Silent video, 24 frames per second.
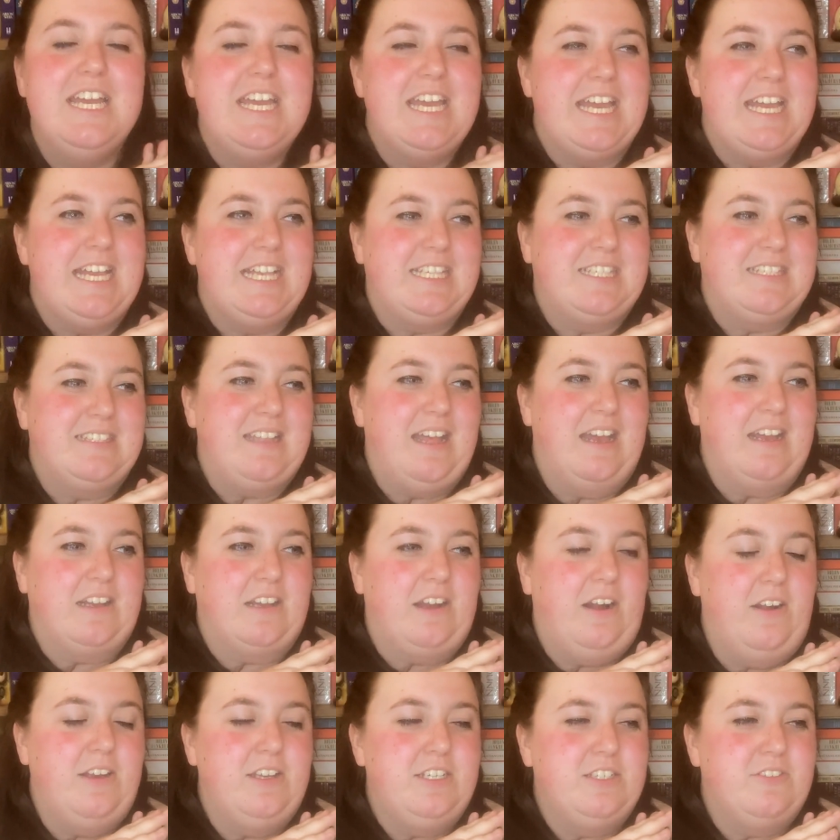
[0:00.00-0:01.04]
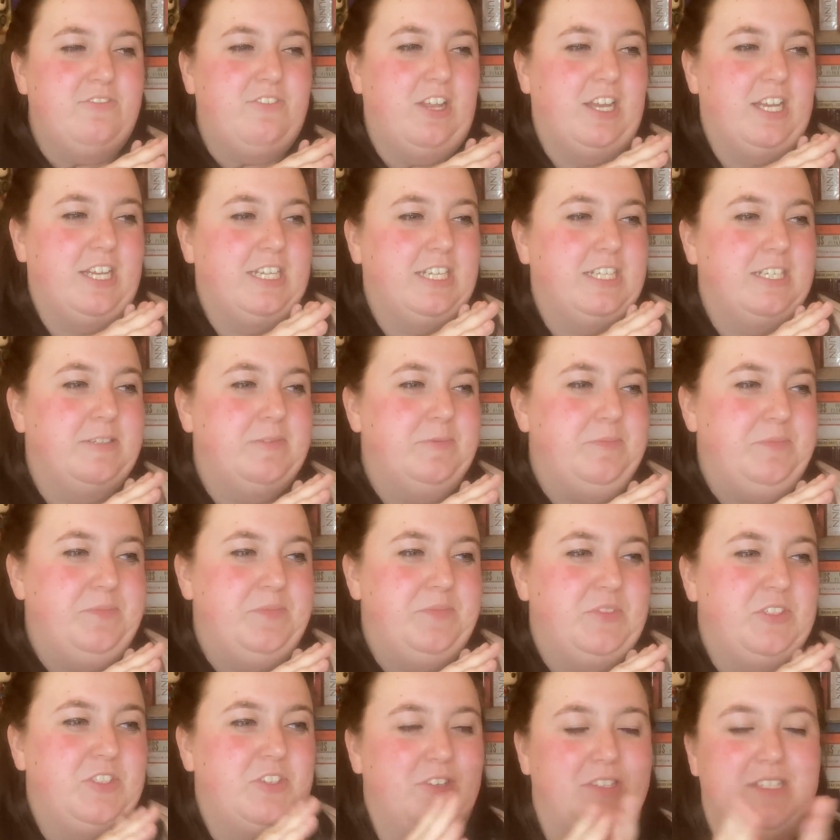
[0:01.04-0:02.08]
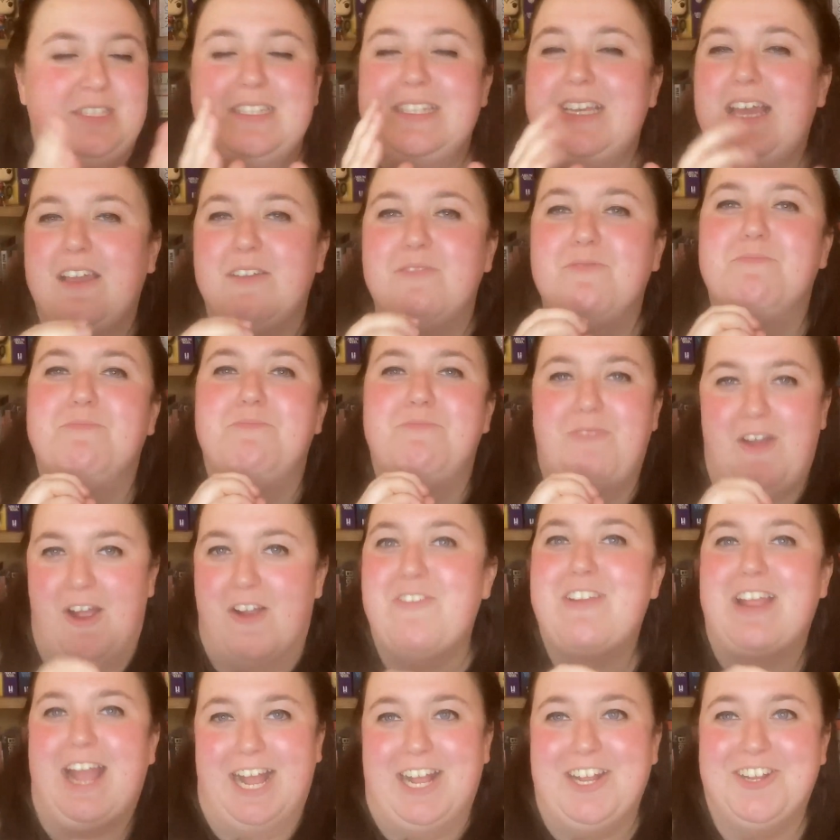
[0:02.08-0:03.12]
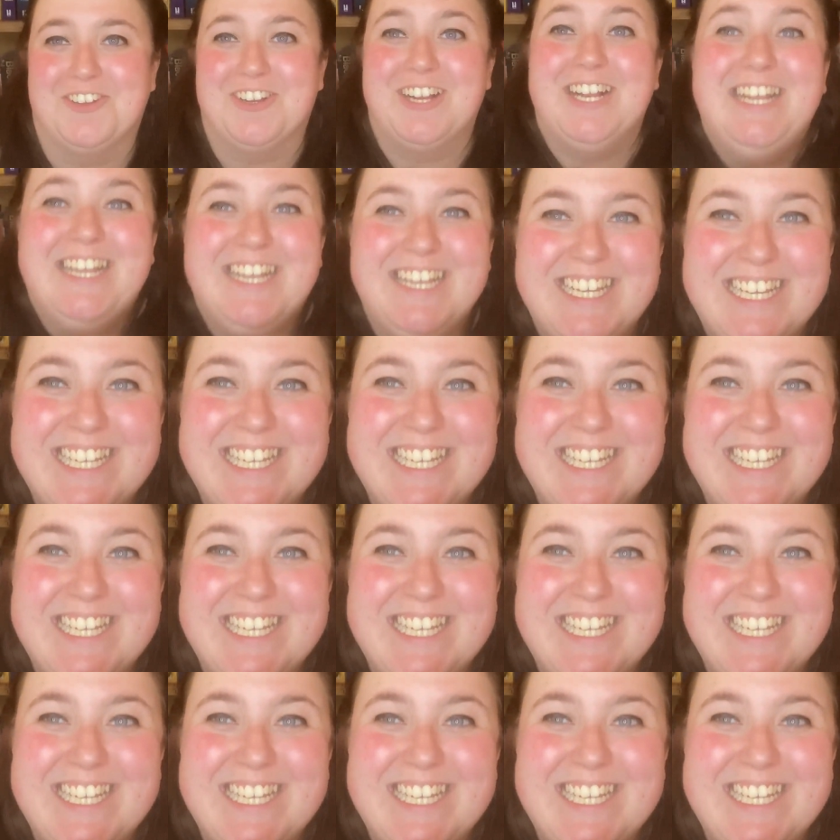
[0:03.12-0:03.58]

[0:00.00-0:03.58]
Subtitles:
It's that kind of like, sorry, this is getting very angry.